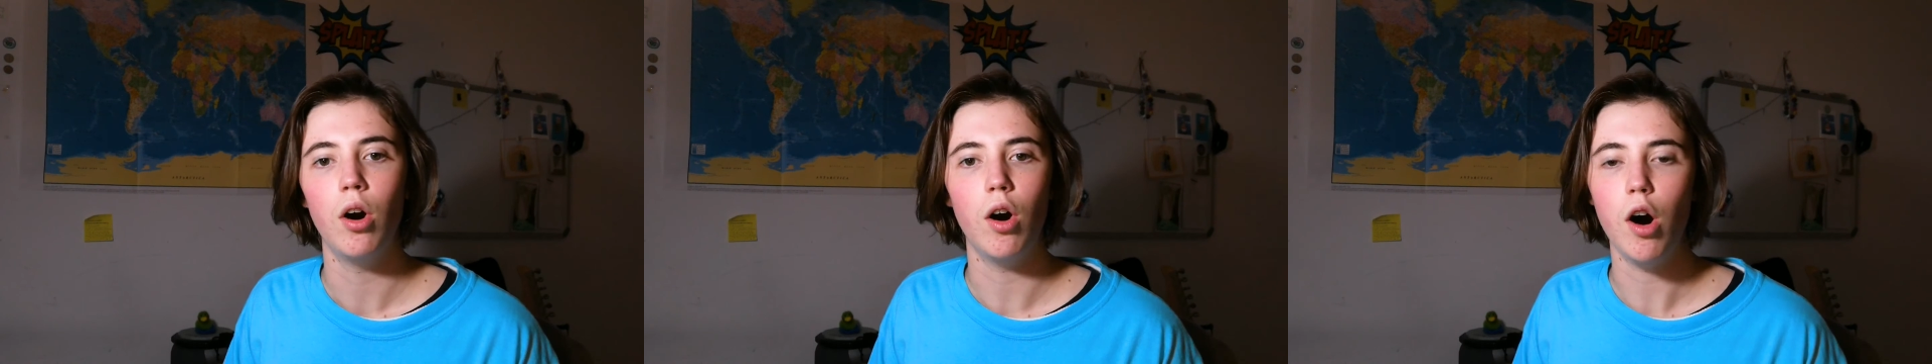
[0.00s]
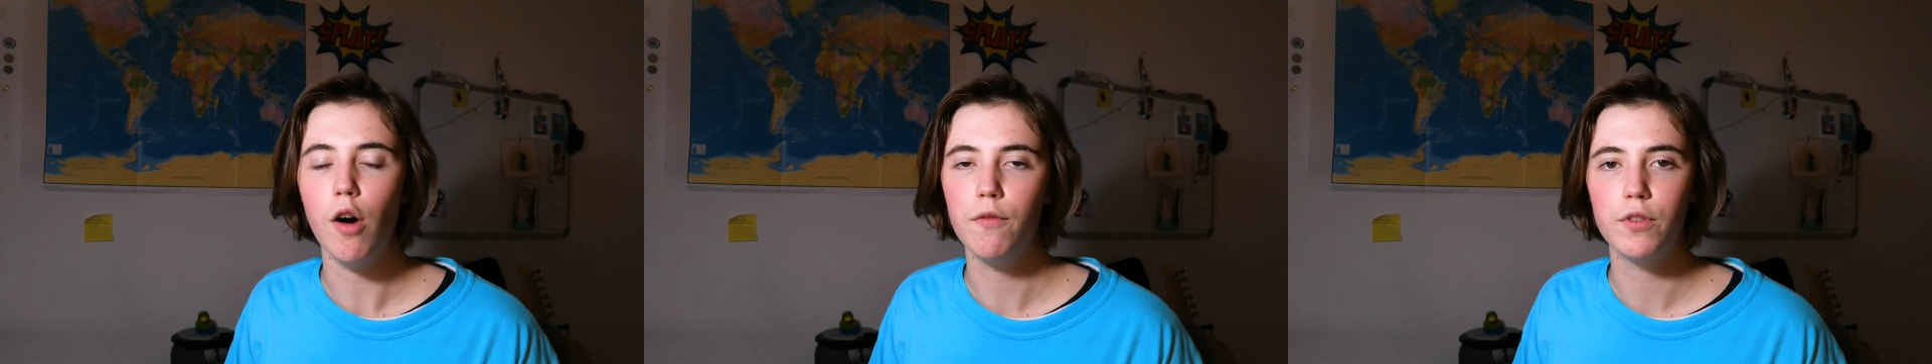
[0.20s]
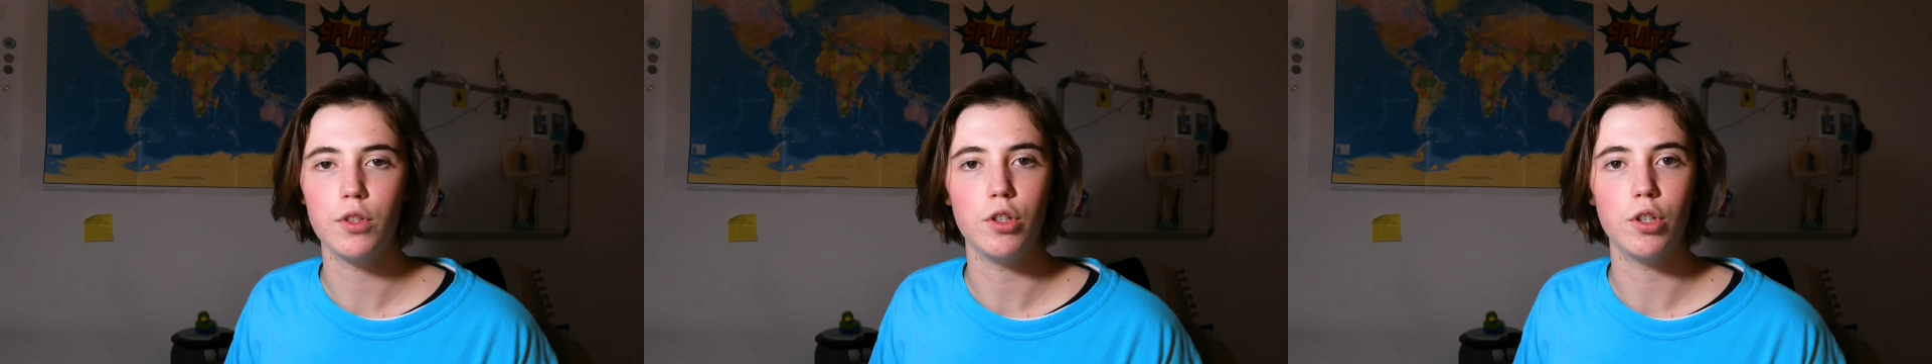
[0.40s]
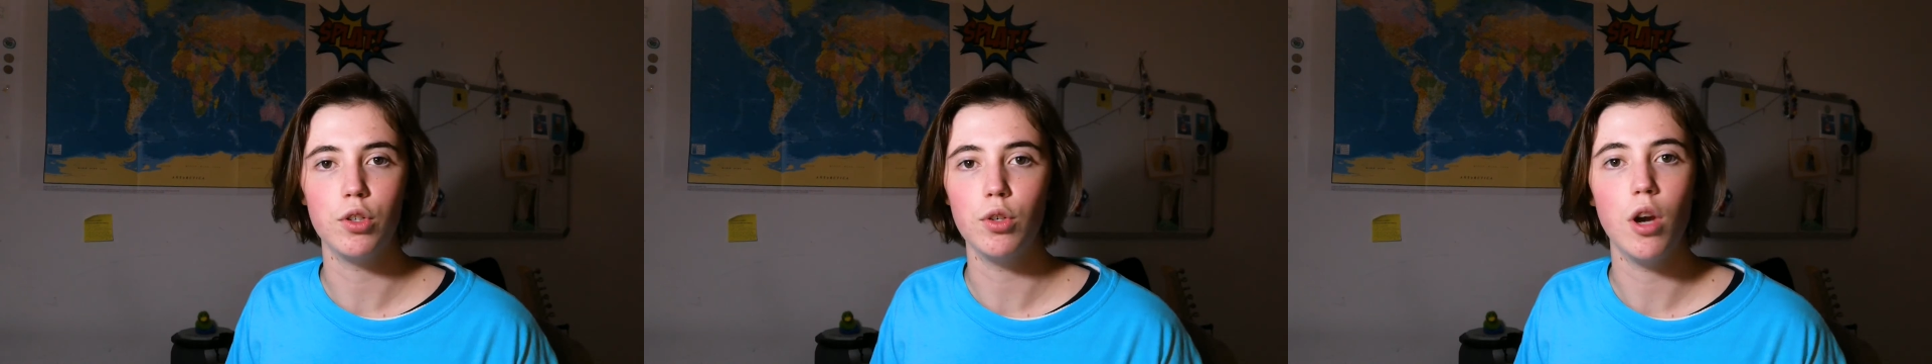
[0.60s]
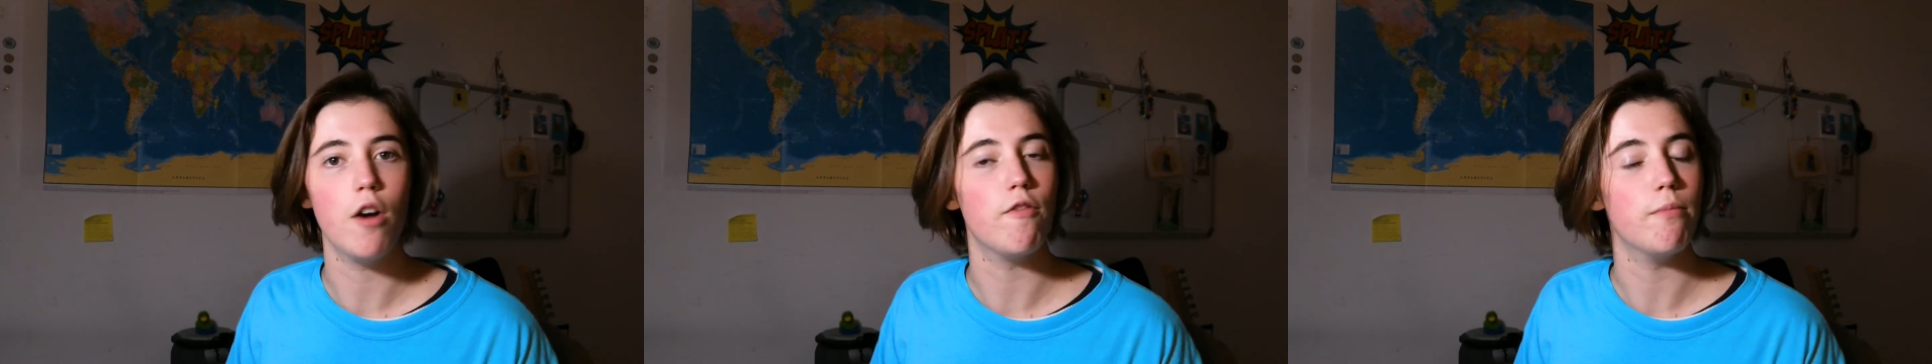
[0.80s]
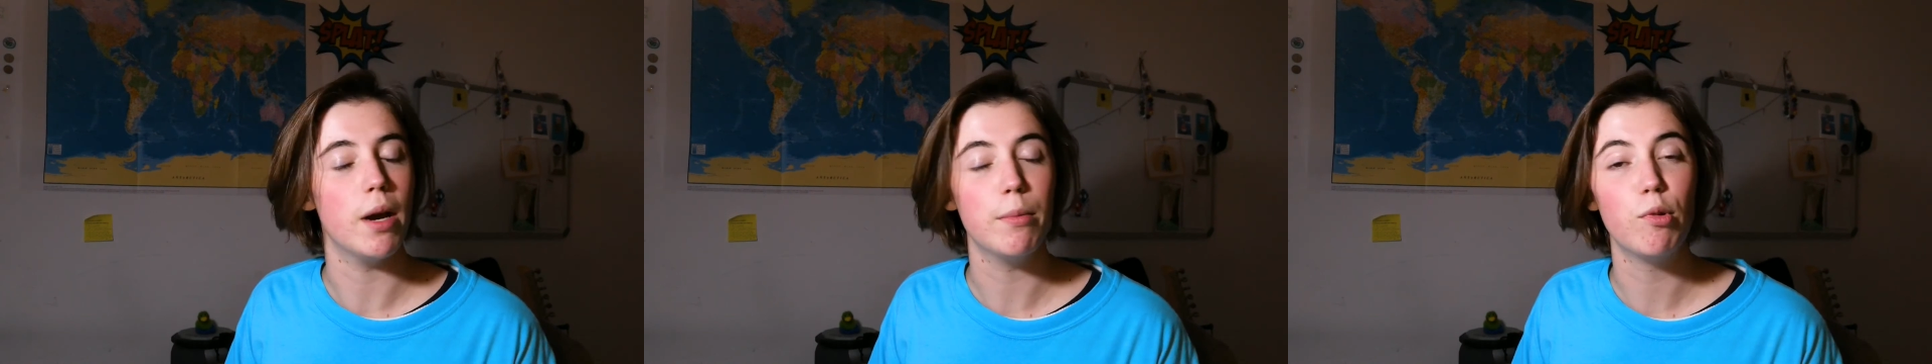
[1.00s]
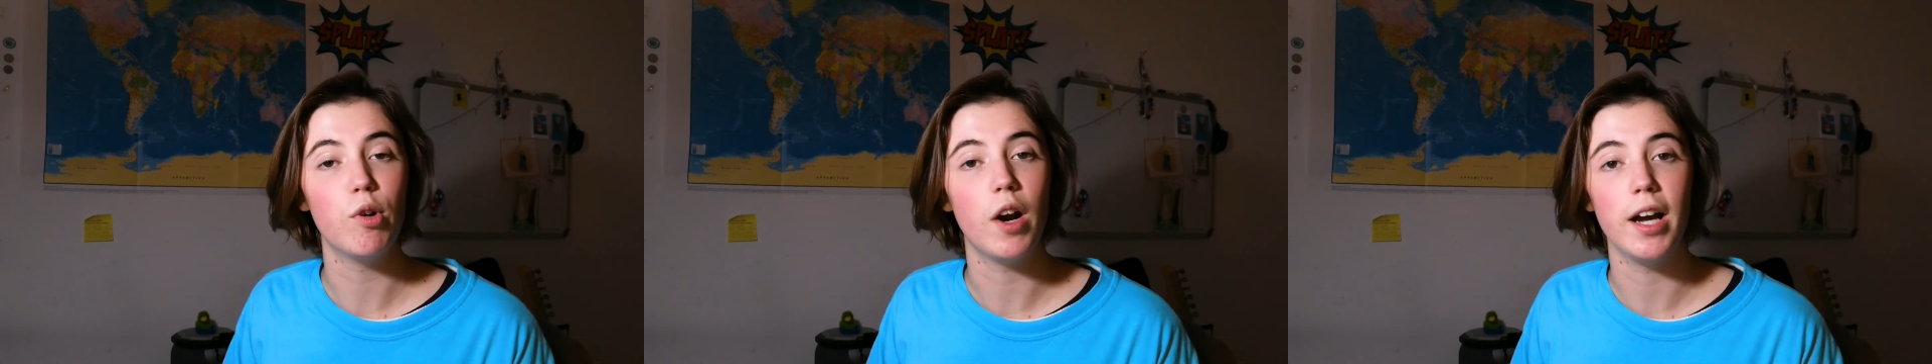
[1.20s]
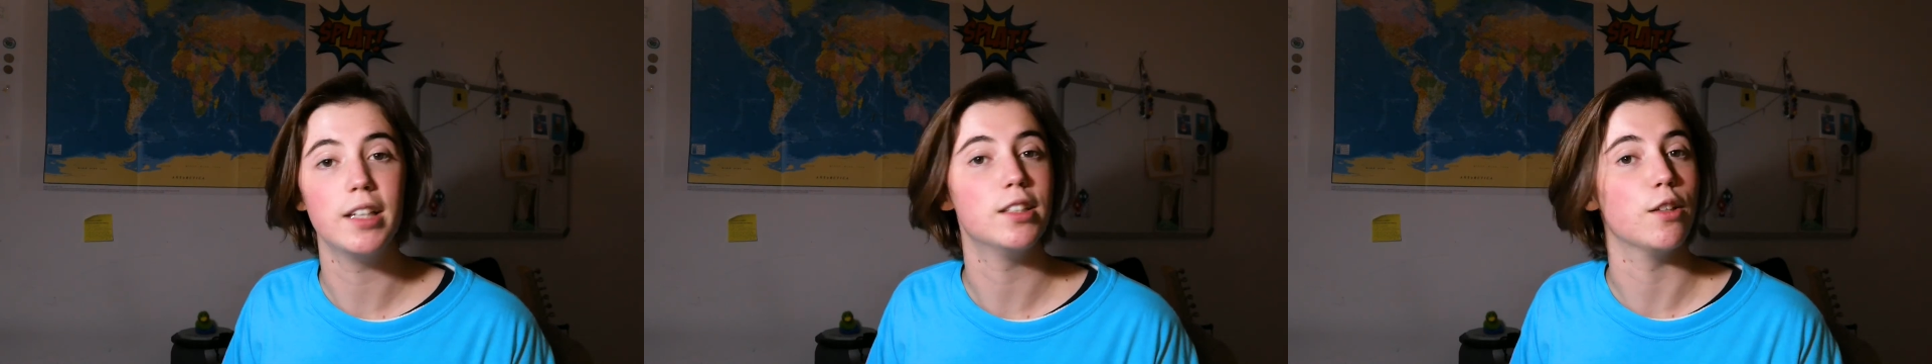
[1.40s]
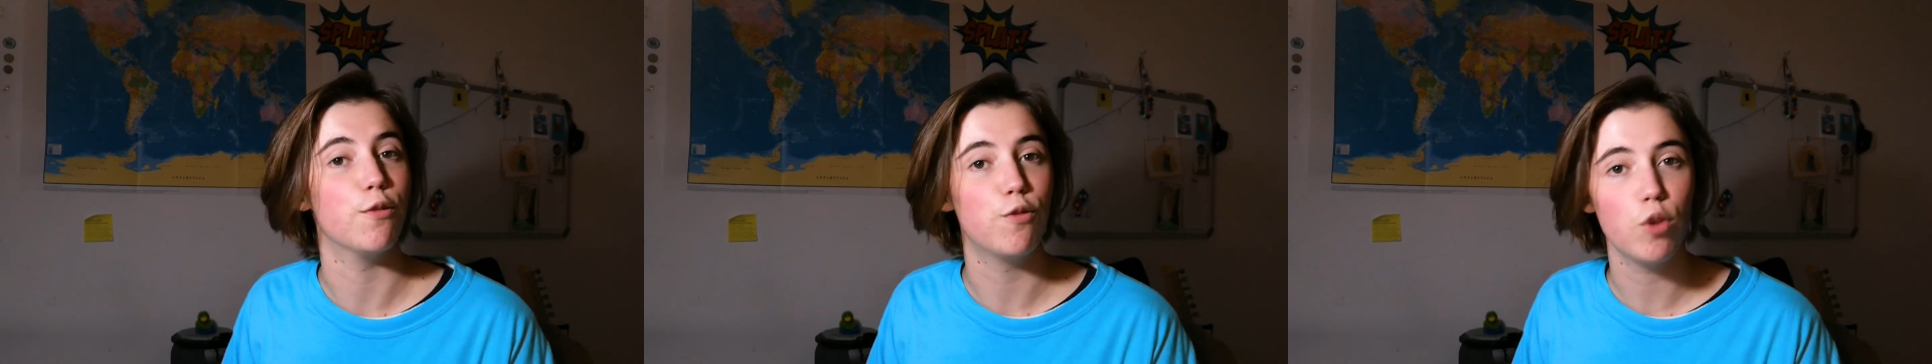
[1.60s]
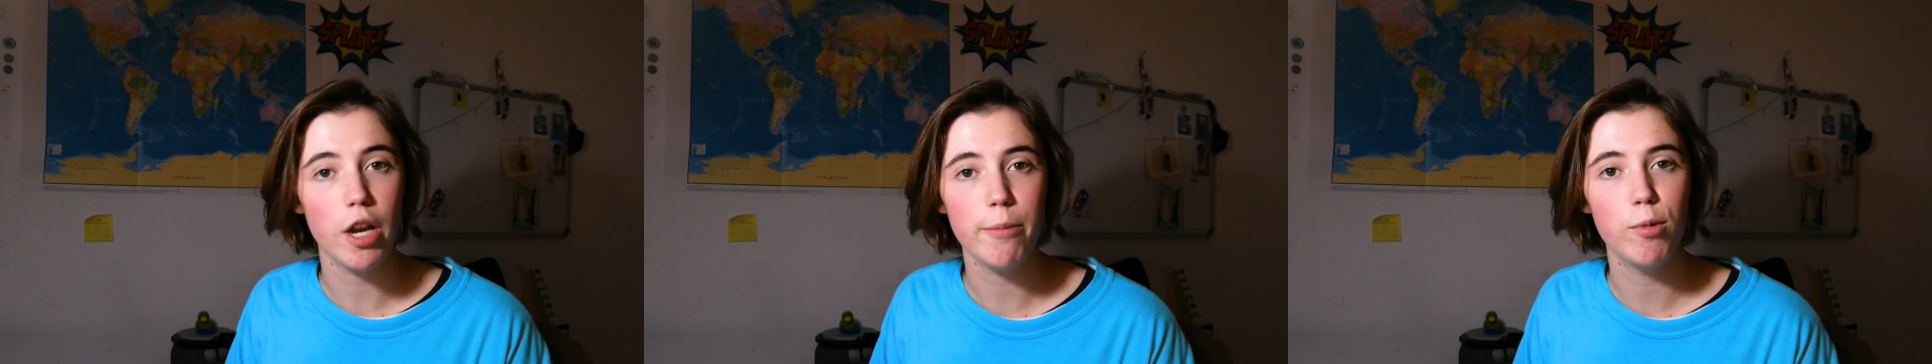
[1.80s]
after you have memorized the
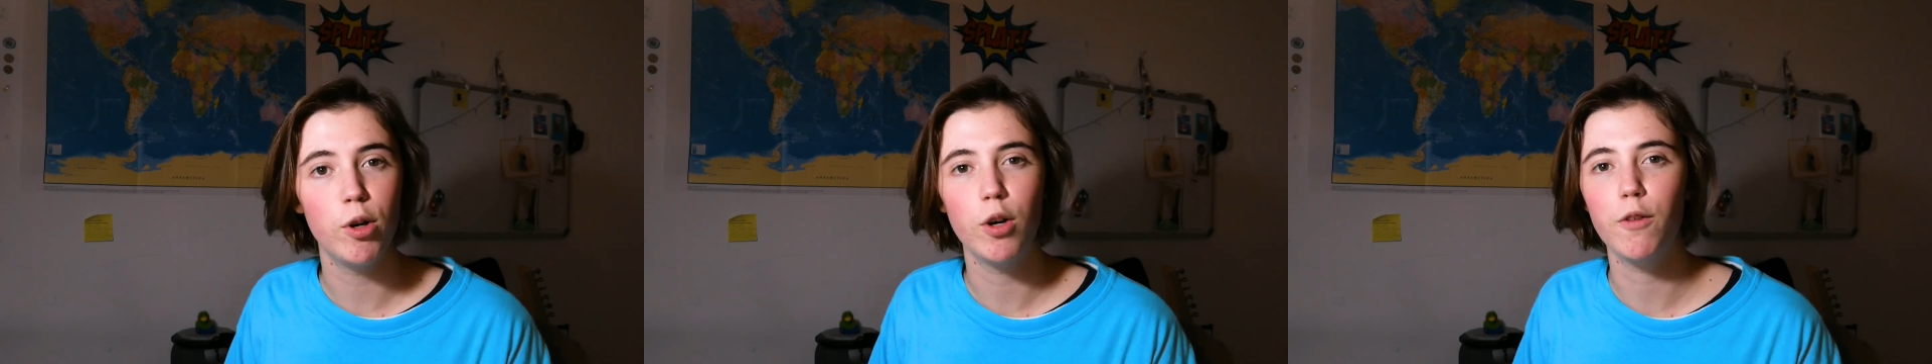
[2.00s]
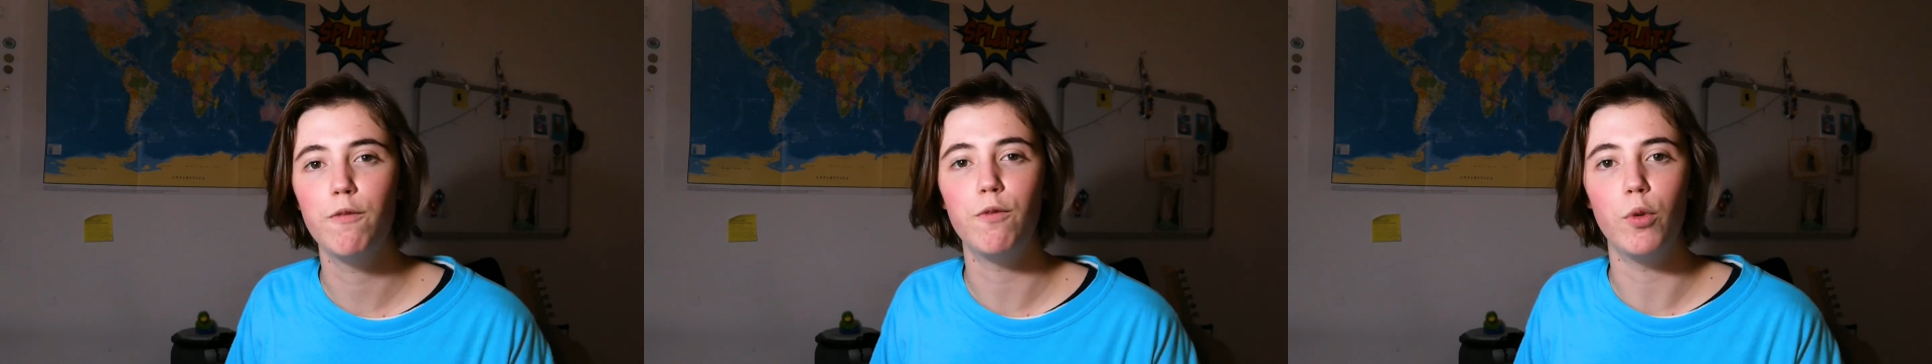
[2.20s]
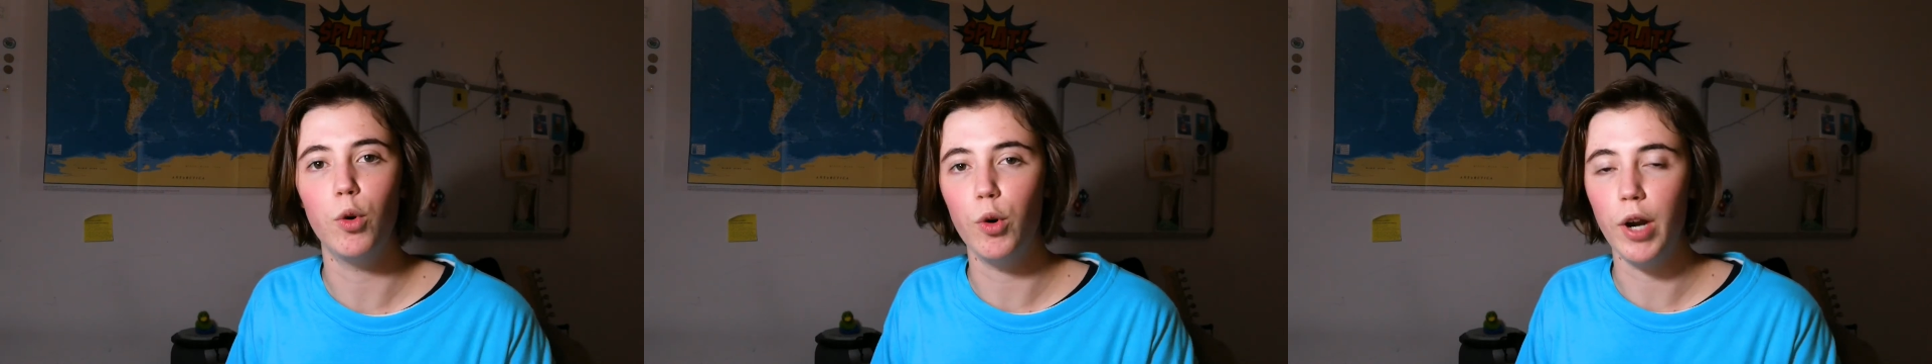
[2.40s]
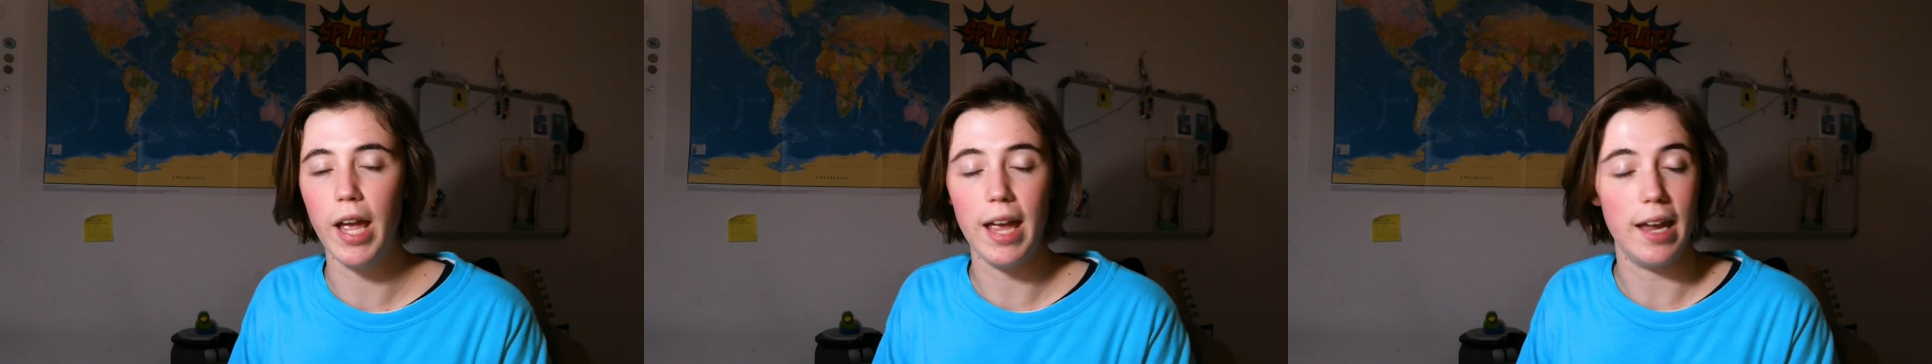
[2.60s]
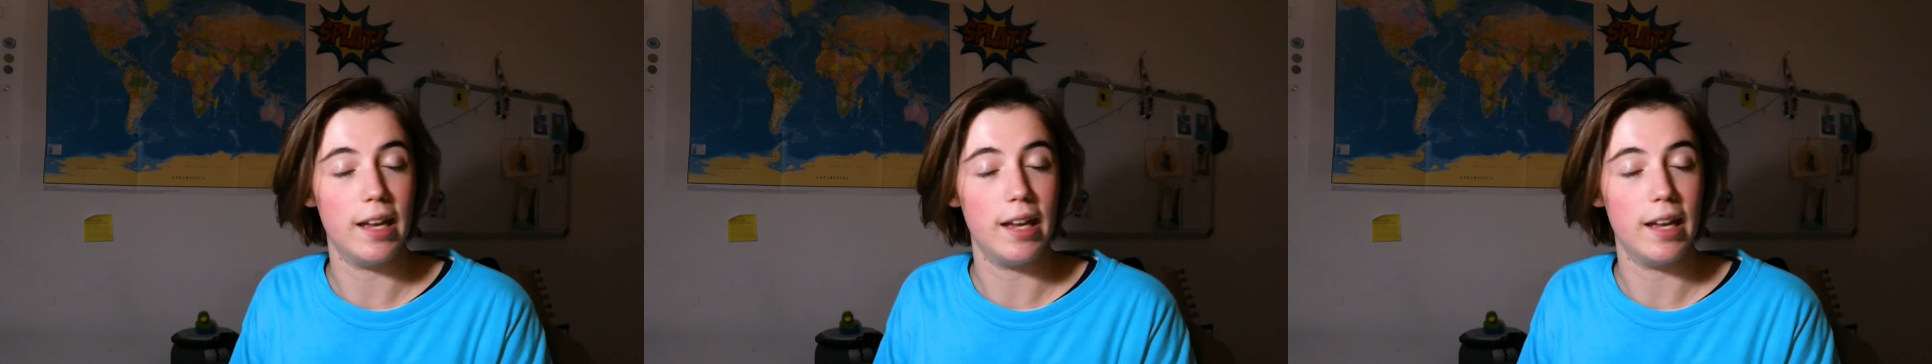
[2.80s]
framework for